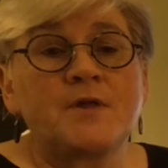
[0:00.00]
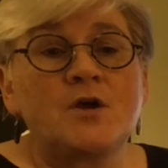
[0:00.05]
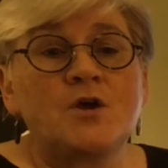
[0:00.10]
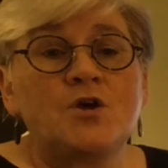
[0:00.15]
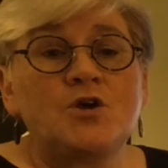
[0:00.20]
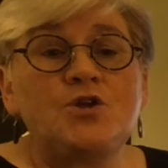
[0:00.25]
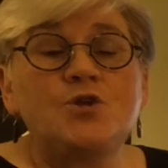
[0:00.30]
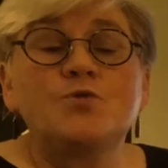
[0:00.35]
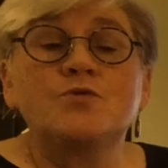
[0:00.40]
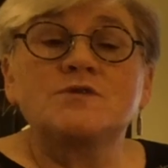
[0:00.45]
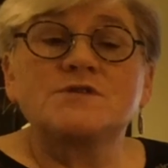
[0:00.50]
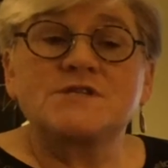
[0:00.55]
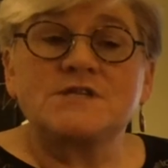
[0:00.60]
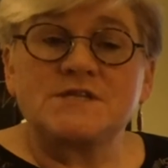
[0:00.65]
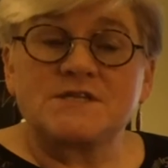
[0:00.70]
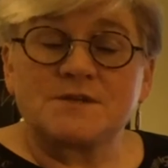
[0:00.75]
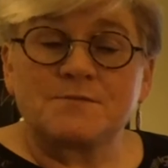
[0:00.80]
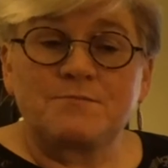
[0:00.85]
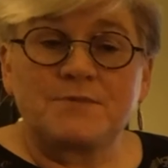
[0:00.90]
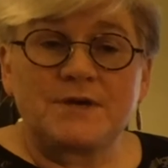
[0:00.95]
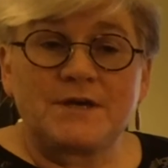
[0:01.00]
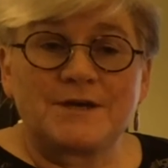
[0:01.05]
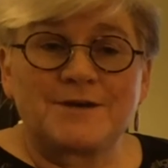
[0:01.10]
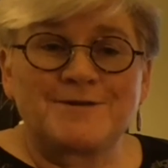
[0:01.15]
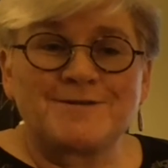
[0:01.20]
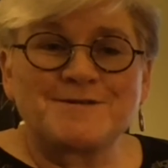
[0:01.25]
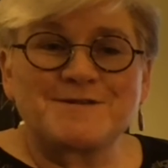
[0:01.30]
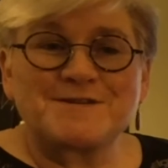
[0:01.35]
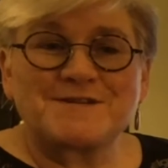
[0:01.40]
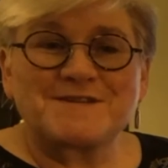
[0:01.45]
You will see some
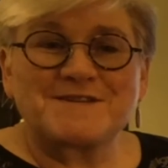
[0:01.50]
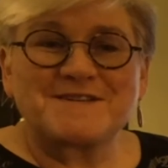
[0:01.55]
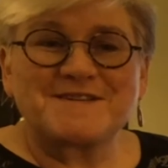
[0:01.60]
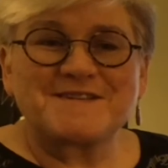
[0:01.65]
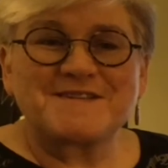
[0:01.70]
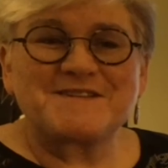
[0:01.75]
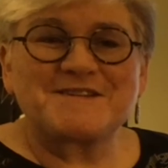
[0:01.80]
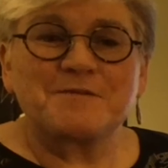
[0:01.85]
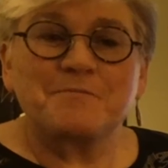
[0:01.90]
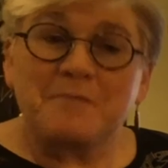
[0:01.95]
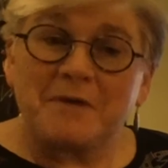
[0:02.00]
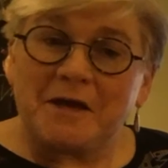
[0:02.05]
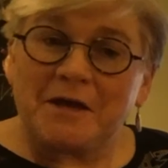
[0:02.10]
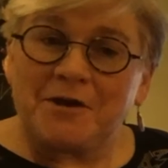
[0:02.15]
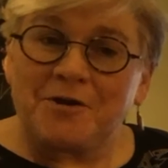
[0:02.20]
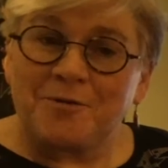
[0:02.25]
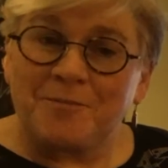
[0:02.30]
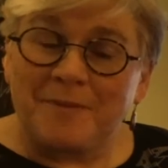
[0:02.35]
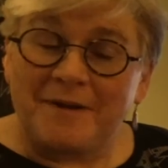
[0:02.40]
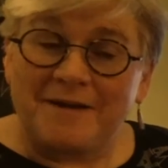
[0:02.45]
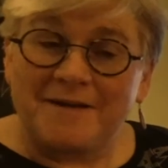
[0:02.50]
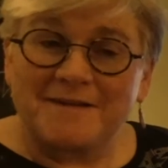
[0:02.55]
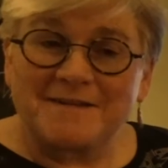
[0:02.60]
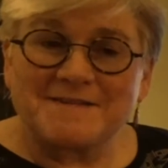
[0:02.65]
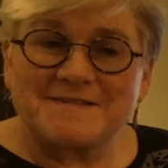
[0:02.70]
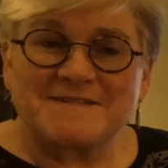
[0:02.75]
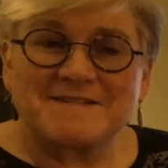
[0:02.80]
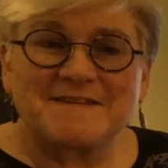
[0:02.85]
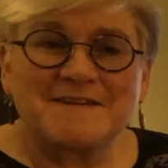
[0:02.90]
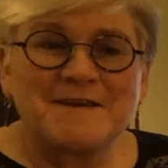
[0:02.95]
beginners, some
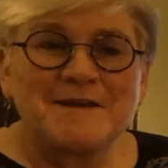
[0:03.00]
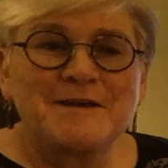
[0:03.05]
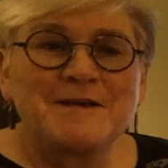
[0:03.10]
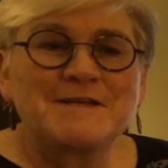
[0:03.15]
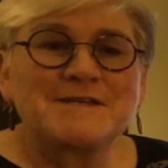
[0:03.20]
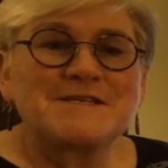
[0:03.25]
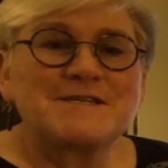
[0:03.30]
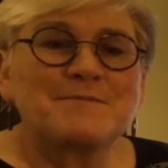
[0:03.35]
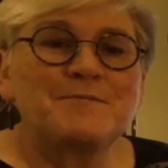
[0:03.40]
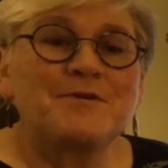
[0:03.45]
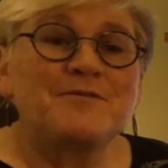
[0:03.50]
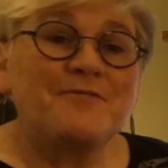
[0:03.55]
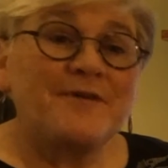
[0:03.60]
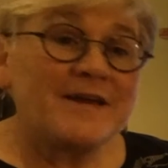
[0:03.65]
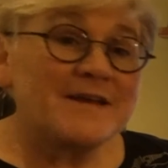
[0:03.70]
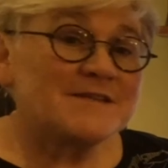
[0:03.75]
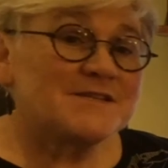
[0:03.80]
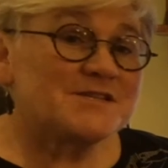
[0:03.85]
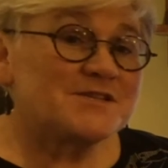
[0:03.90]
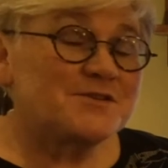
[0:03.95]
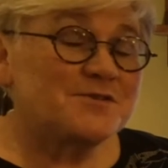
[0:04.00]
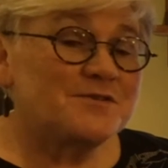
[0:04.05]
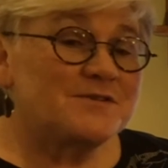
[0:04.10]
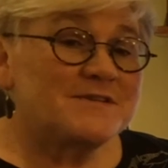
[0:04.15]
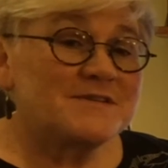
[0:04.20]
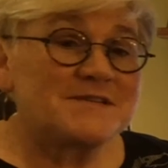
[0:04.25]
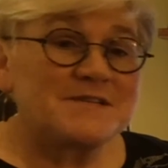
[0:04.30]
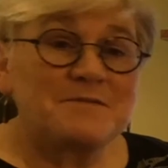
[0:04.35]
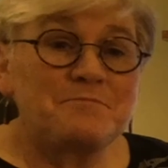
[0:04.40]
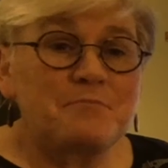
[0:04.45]
intermediates, some advanced
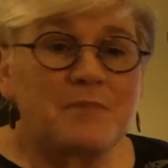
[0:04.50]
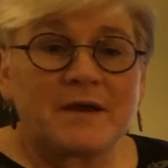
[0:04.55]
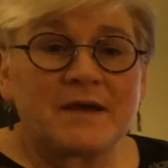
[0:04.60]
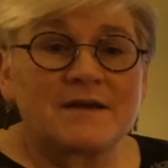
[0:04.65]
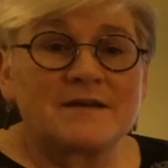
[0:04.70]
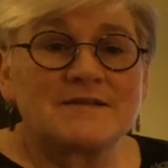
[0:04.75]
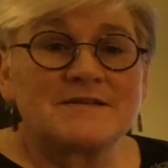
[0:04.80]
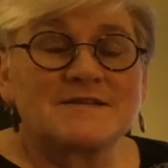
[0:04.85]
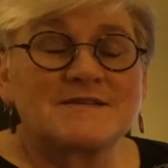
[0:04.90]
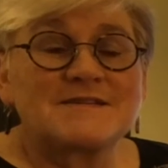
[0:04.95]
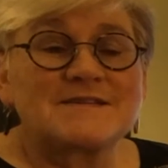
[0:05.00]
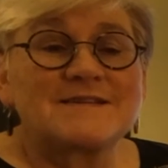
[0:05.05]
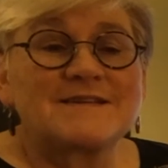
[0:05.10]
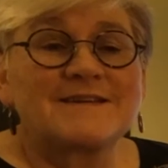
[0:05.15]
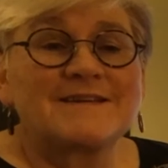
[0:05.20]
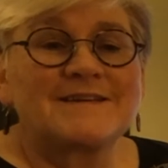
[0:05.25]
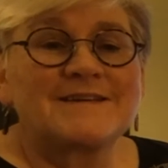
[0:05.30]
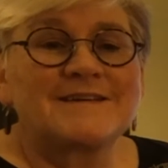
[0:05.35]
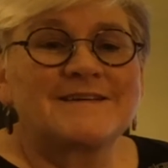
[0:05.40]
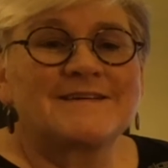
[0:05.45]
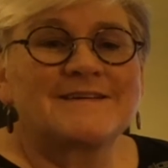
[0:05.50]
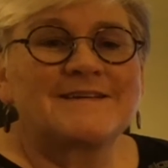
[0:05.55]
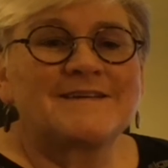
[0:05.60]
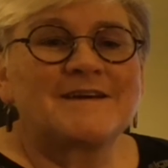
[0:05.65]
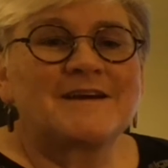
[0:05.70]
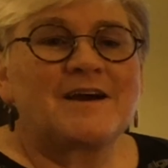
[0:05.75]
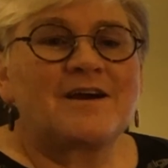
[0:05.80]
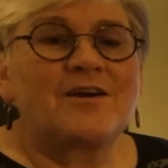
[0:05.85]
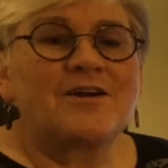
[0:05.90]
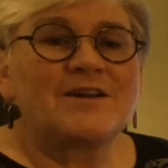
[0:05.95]
students in bands,
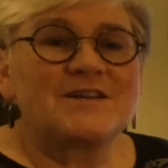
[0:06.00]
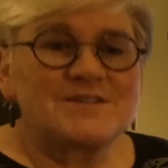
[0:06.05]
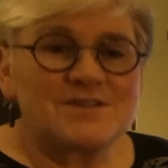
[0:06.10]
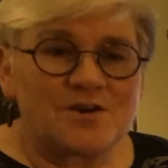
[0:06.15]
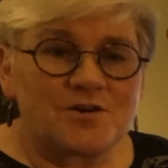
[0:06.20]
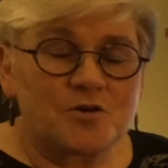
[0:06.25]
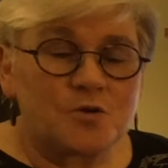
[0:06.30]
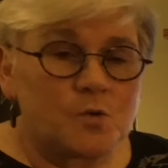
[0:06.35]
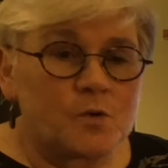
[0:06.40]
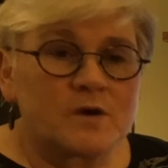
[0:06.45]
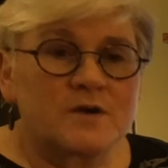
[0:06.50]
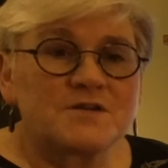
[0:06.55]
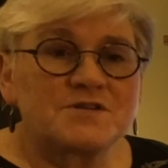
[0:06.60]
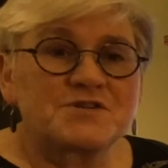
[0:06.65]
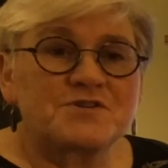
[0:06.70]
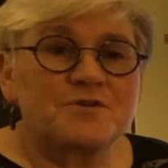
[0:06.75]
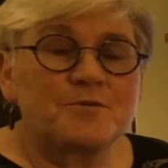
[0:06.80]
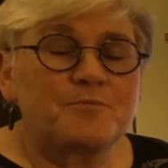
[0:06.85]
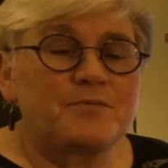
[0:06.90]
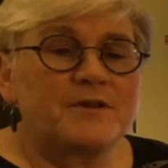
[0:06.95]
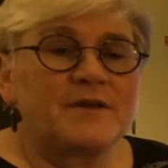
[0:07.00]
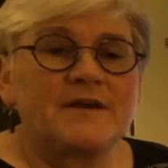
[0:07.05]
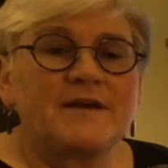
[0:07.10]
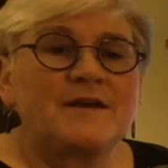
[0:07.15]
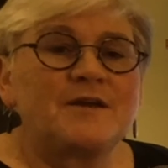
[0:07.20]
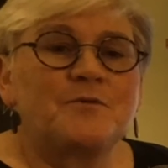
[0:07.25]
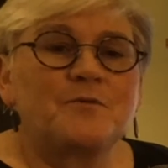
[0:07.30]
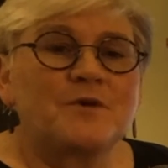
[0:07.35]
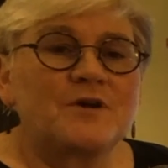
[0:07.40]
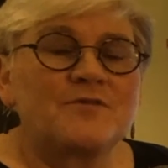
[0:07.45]
our guitar orchestra playing
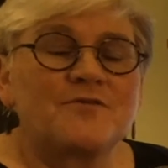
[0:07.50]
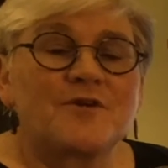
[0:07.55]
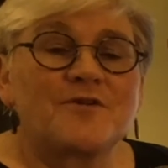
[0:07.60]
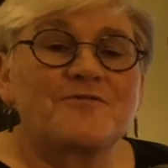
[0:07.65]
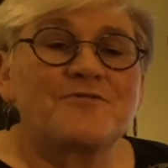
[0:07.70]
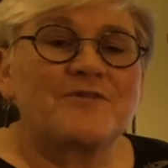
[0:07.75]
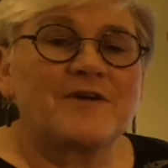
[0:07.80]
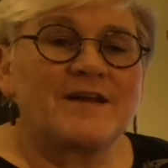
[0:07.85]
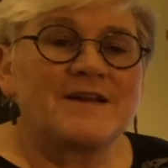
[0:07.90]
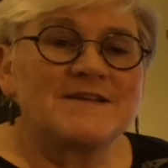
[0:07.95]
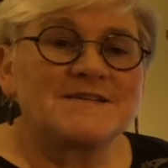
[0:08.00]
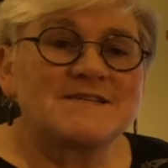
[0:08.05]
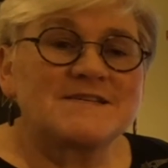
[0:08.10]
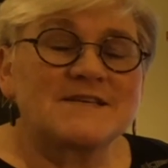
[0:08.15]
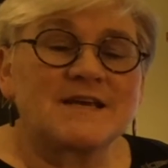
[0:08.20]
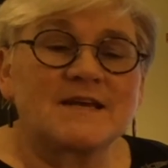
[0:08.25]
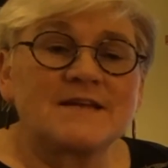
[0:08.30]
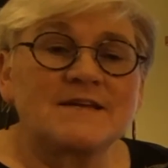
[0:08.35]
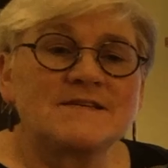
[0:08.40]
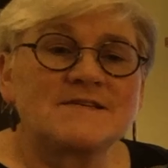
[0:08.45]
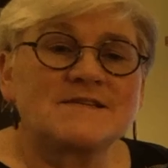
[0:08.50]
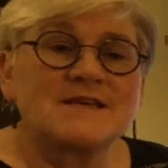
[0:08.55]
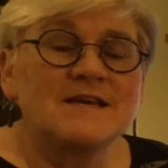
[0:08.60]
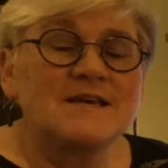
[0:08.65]
in one of our finest settings.